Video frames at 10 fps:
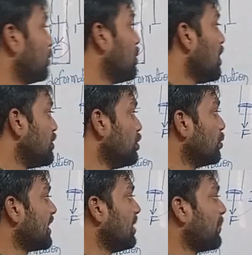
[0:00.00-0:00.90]
to
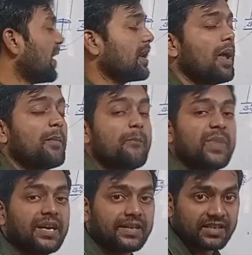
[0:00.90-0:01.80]
Newton per
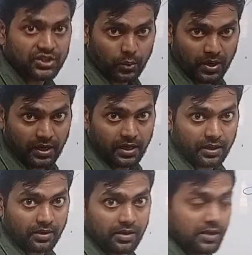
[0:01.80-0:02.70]
meter
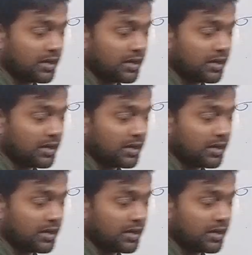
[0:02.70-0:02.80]
square.